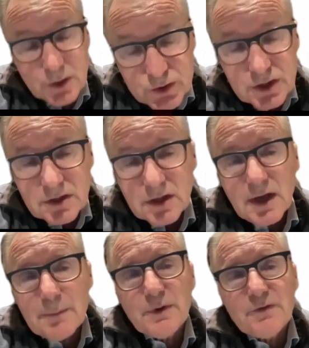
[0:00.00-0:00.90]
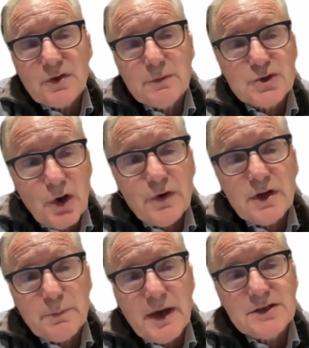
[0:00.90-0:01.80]
lose it, but for the
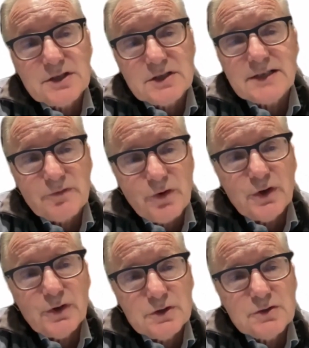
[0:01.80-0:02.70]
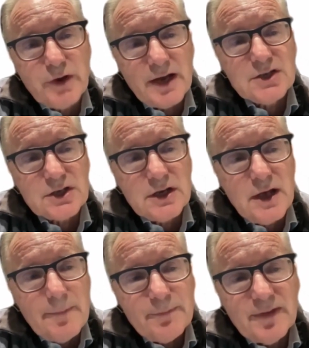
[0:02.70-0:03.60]
majority of patients, that's a very good strategy.
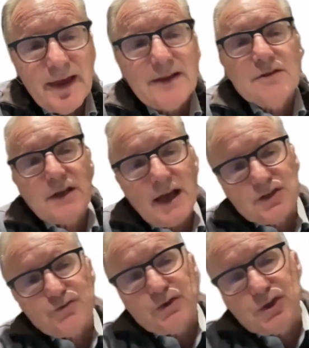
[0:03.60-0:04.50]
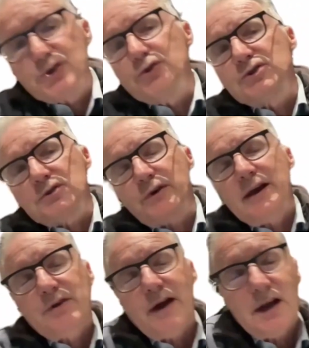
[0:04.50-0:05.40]
And that does reduce the
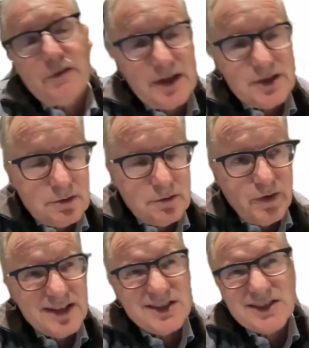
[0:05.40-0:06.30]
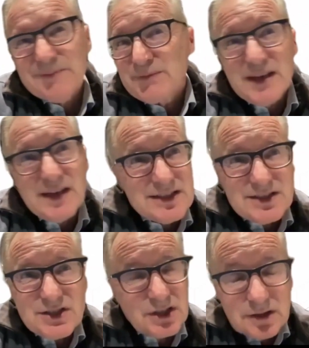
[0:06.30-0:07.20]
rate of cardiovascular events.
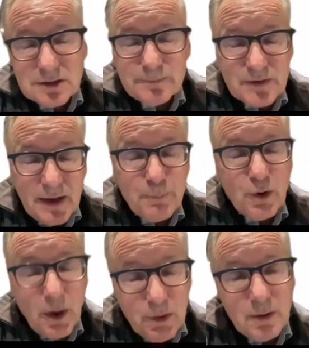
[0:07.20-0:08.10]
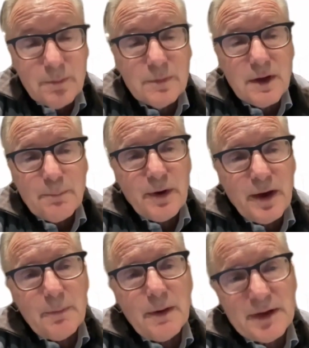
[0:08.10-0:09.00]
Still a problem,
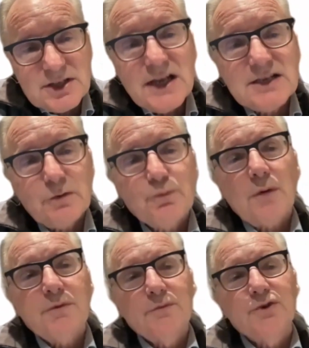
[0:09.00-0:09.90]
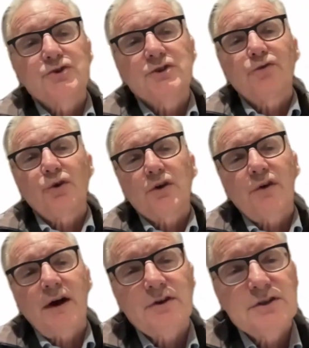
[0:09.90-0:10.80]
but a much less of a problem using
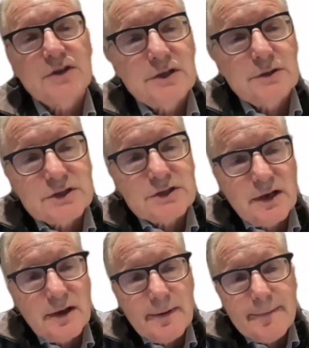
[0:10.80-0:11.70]
45 continuously.